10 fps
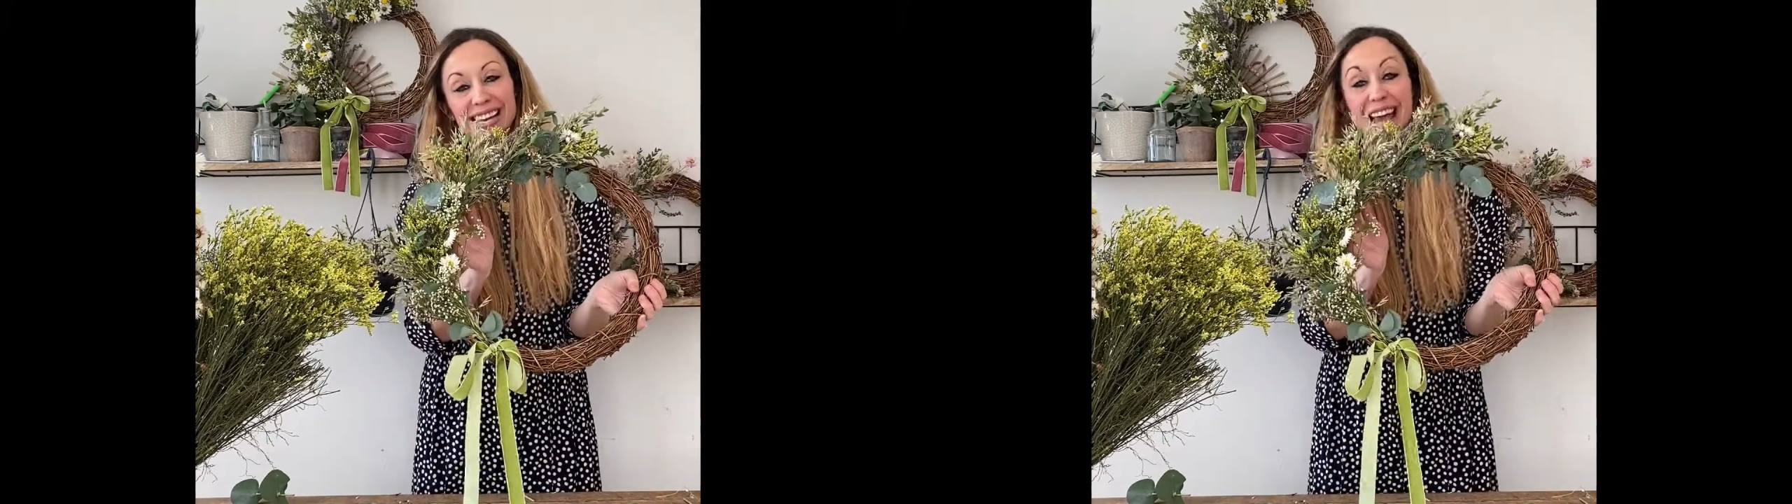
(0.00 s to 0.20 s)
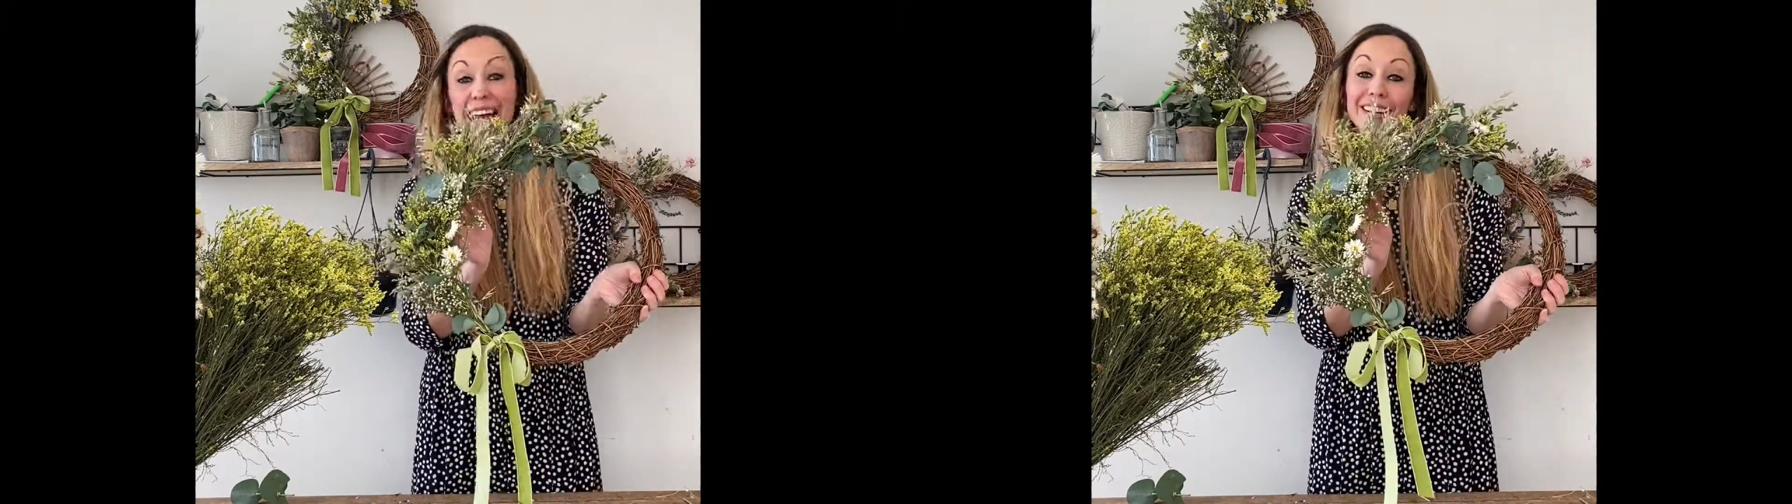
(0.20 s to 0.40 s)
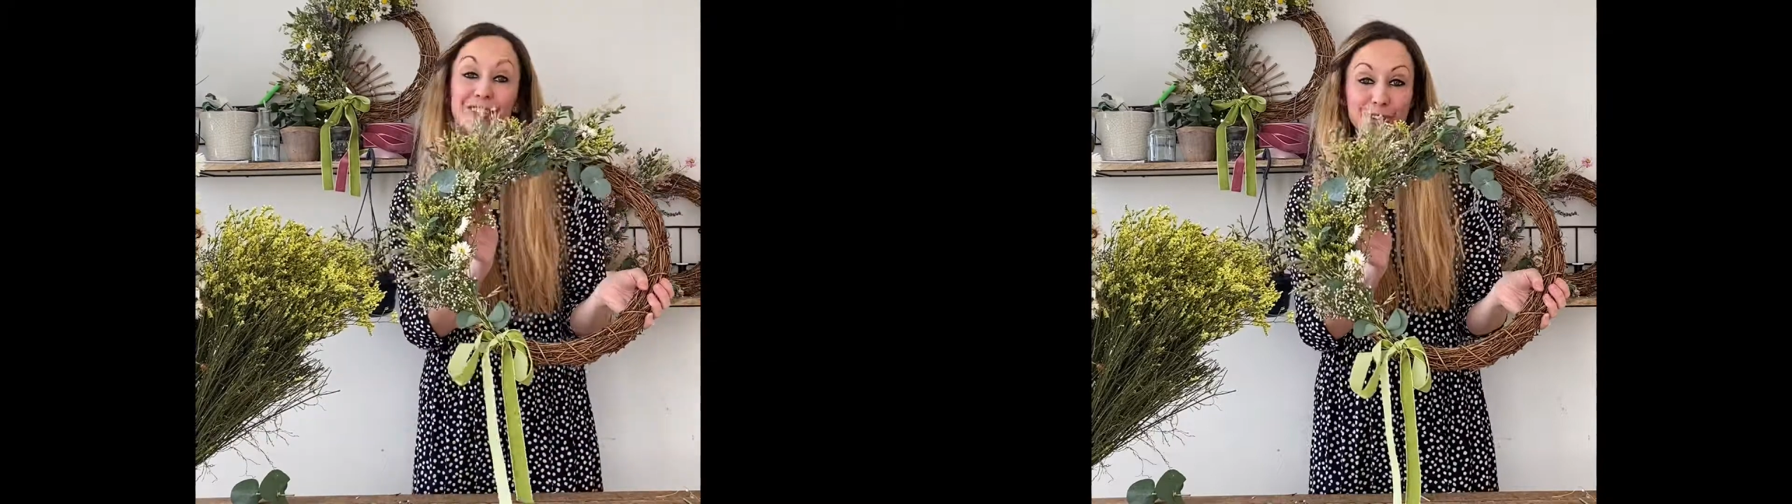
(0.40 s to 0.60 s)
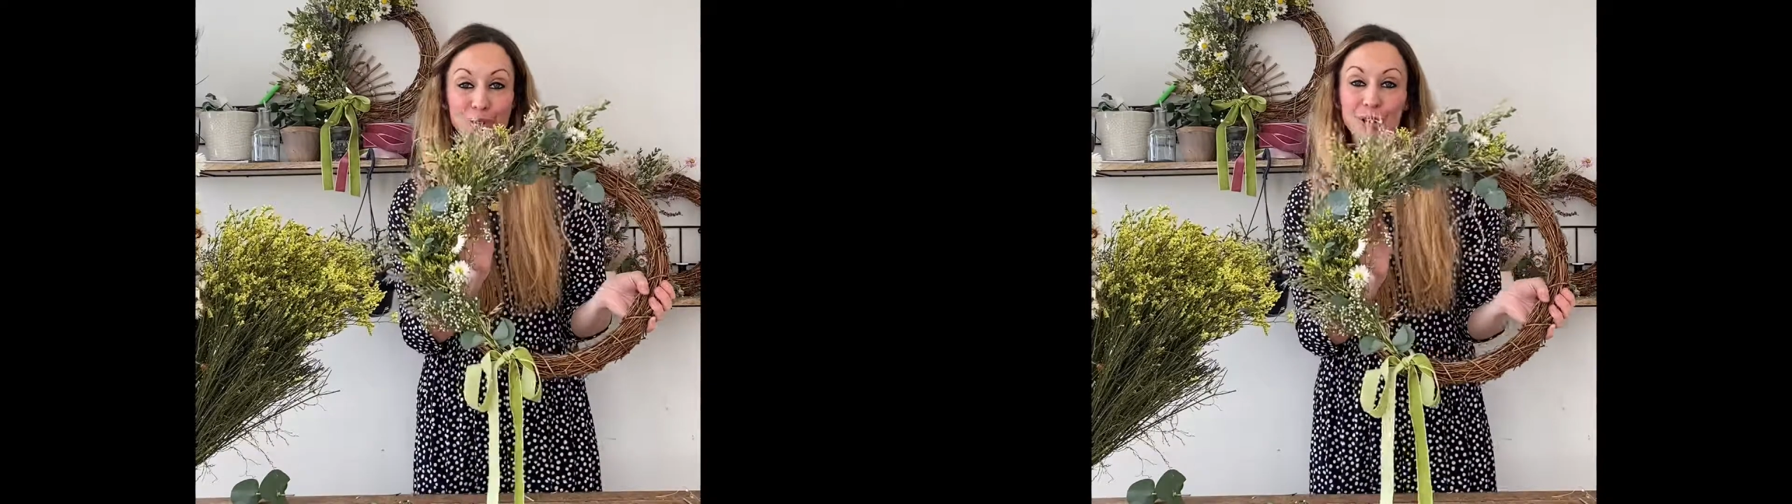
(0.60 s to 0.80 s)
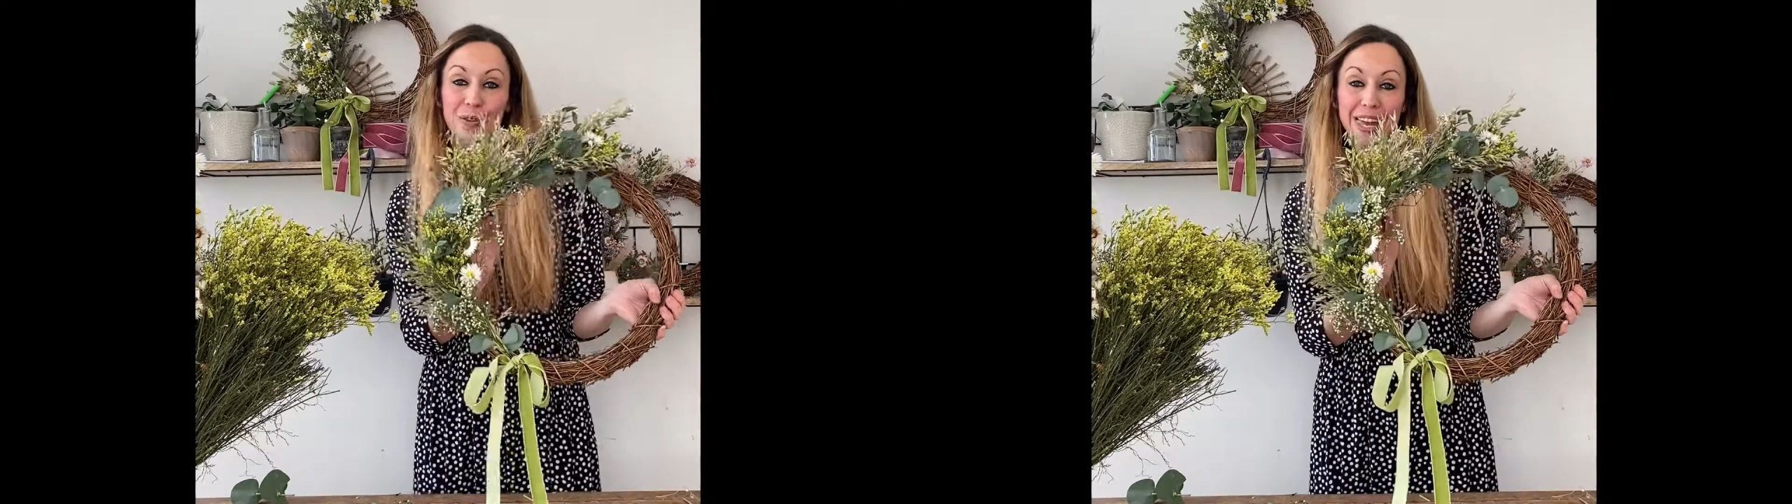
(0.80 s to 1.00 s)
and enjoyed
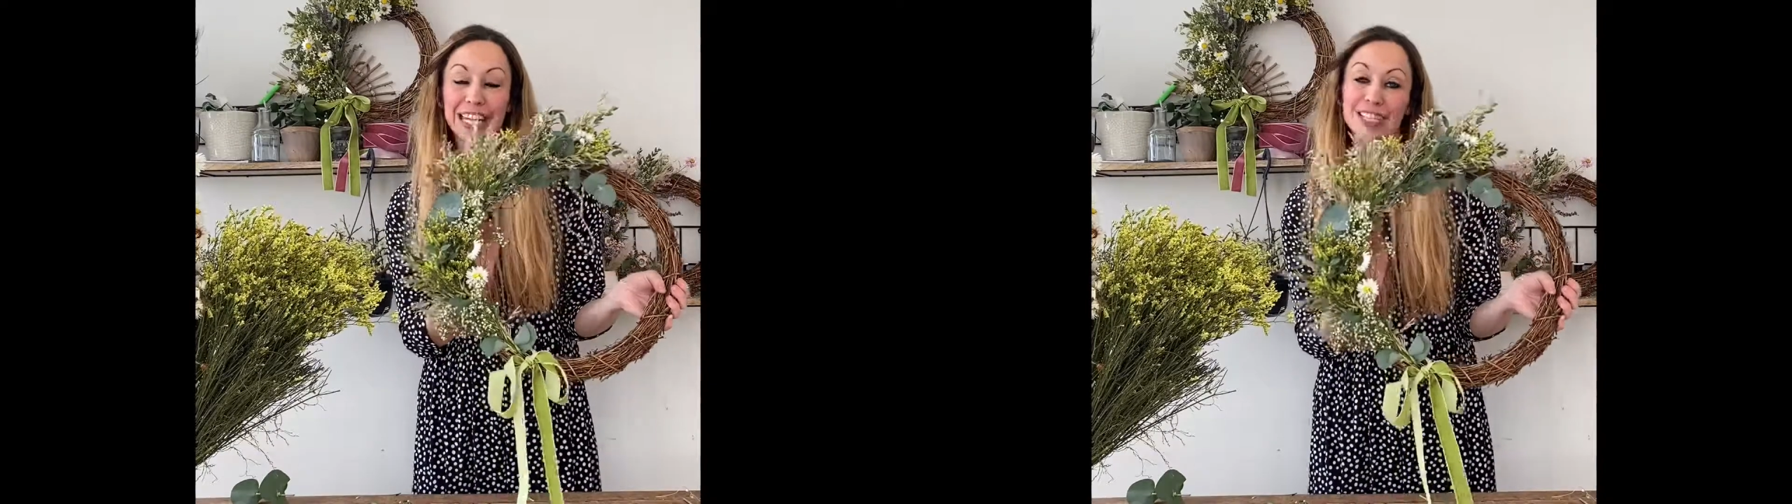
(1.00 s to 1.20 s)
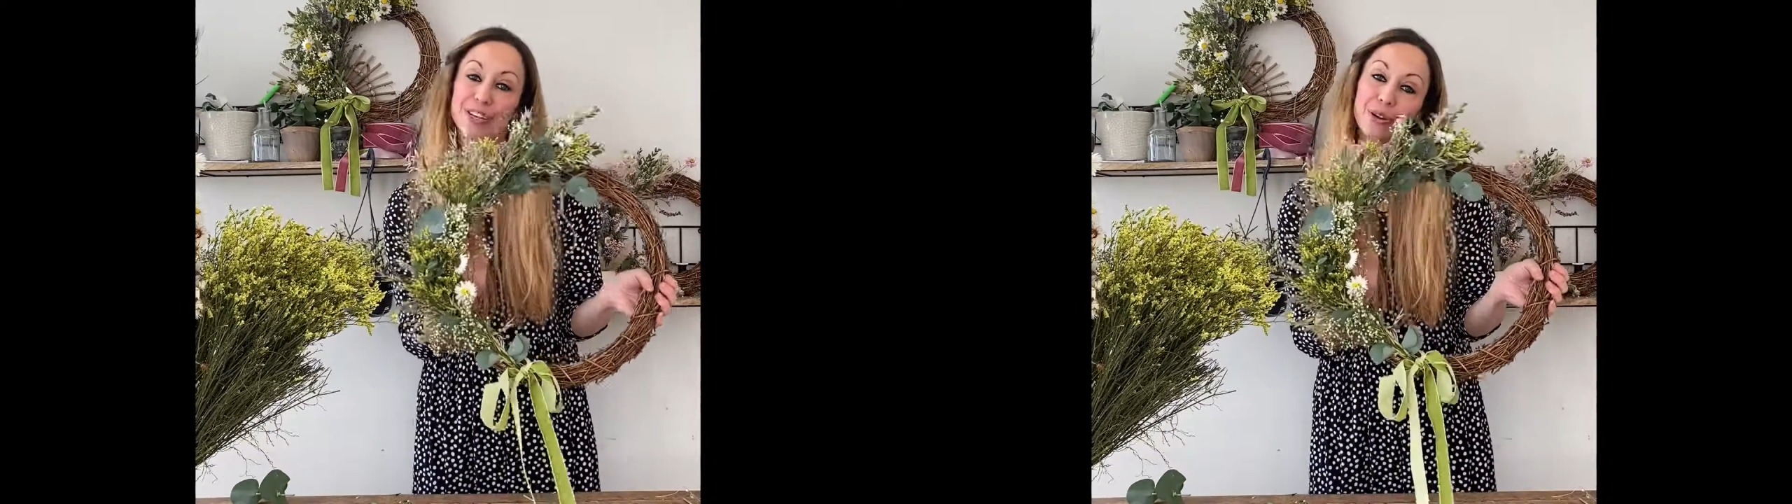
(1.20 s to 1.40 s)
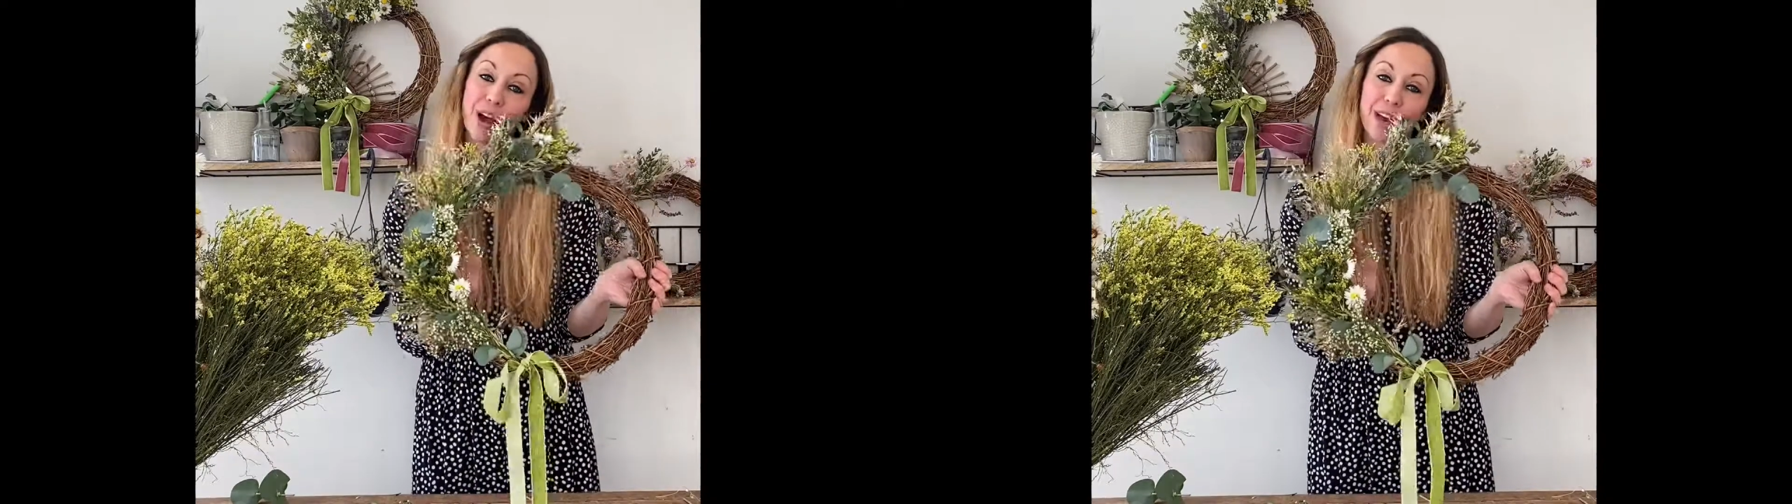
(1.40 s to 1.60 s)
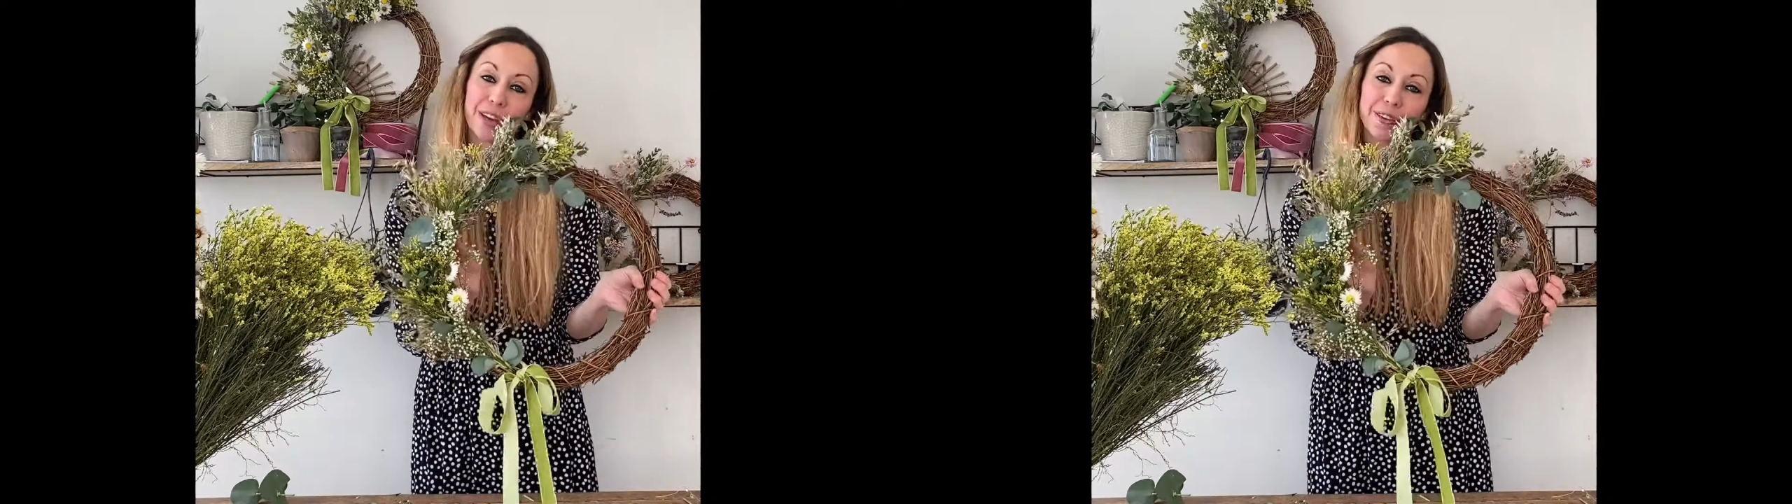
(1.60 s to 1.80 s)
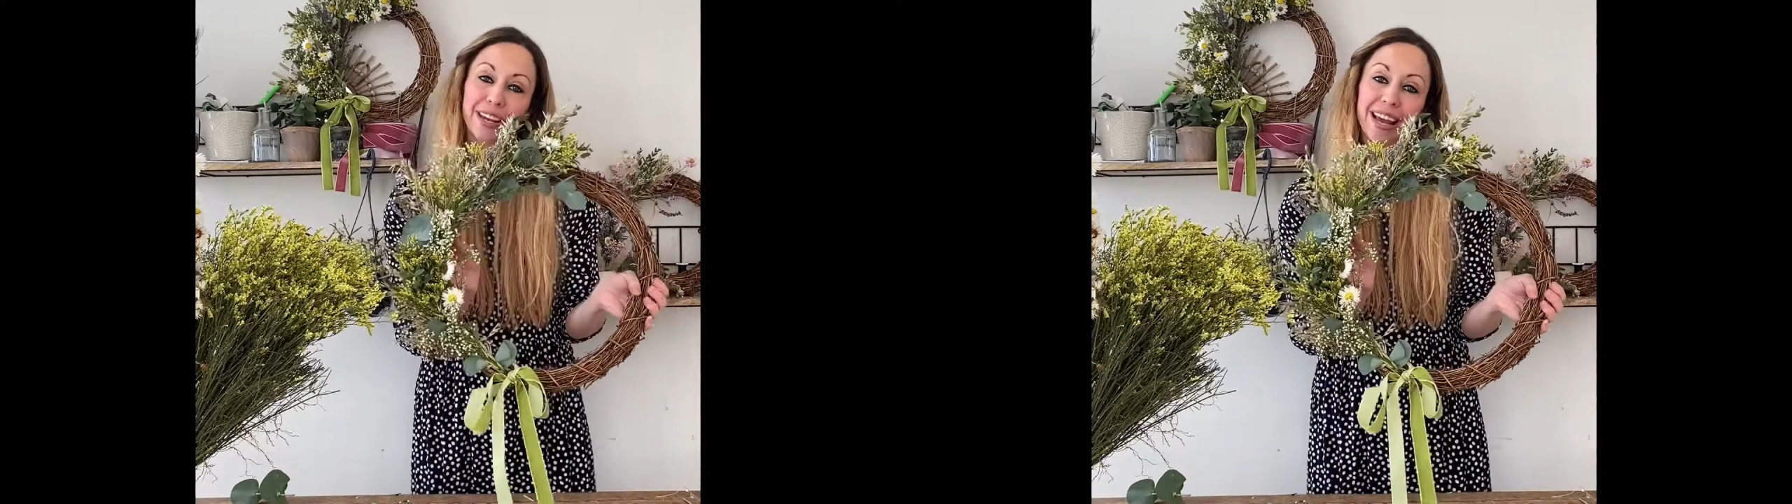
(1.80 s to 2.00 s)
creating your own.